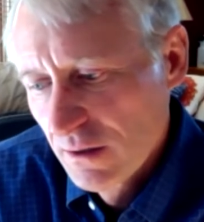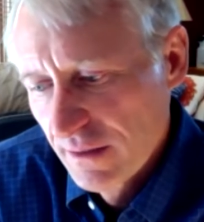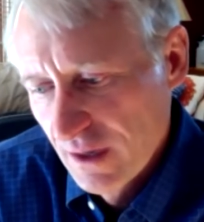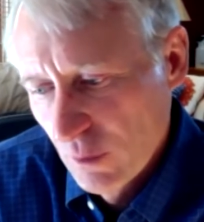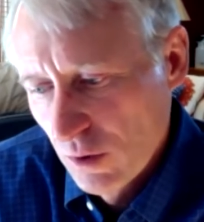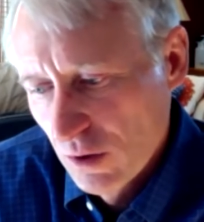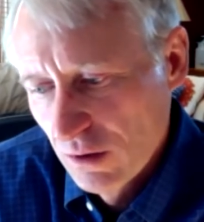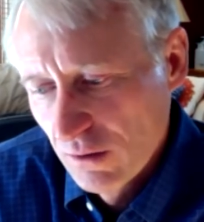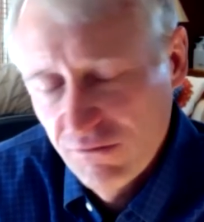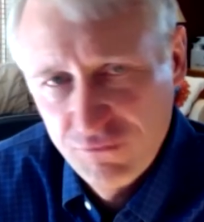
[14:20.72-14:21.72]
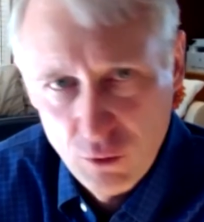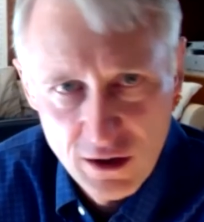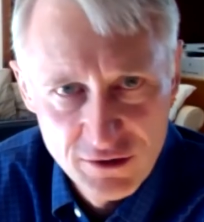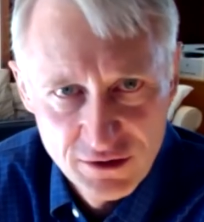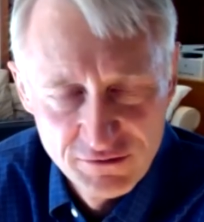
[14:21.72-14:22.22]
there were
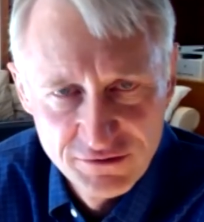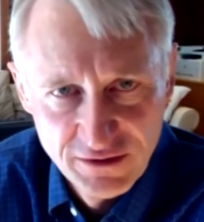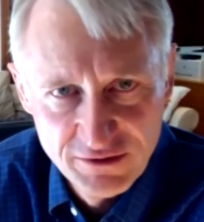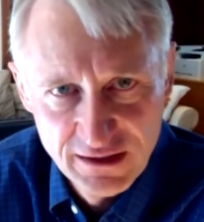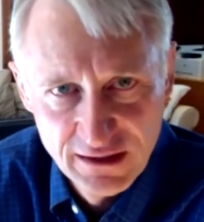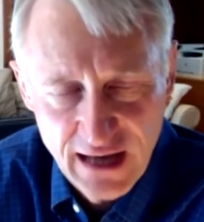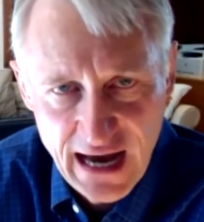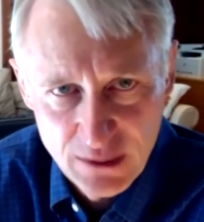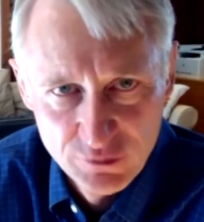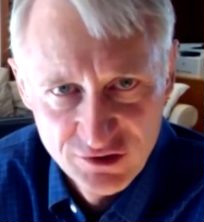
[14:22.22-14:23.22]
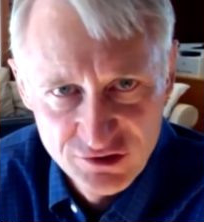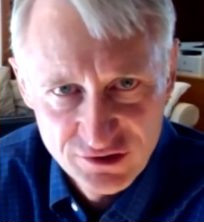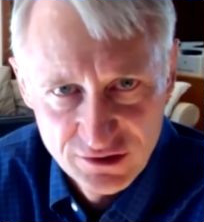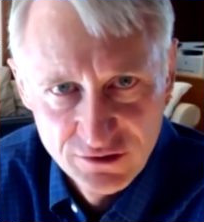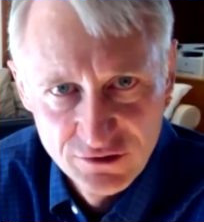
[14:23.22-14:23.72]
450
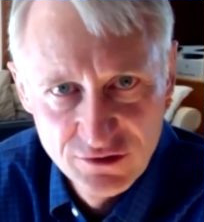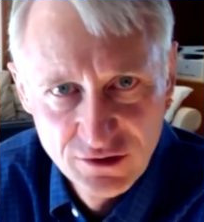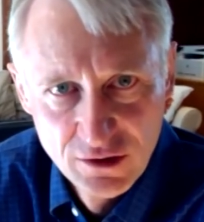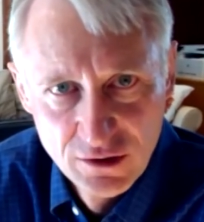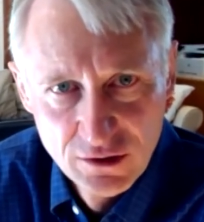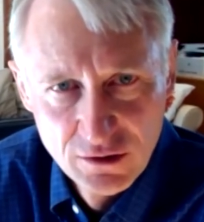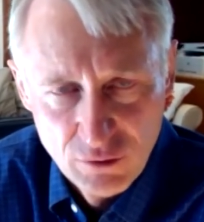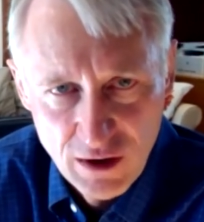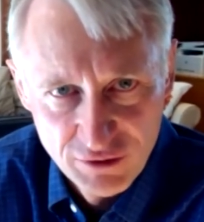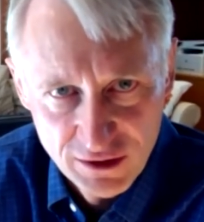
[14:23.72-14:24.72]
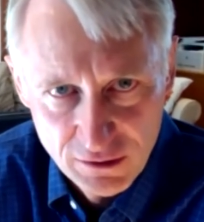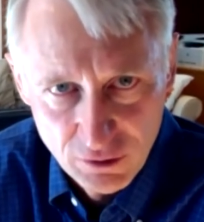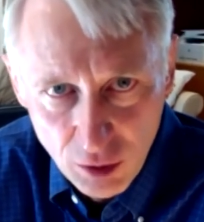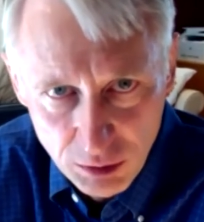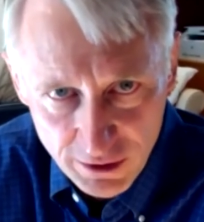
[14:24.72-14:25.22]
acquisitions roughly
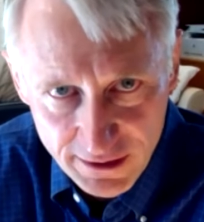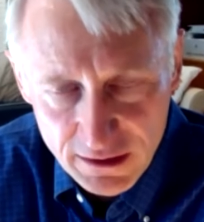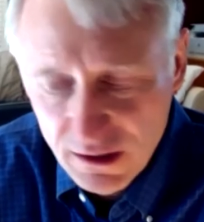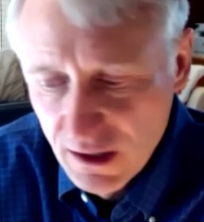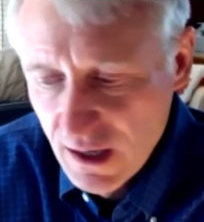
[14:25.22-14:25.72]
globally.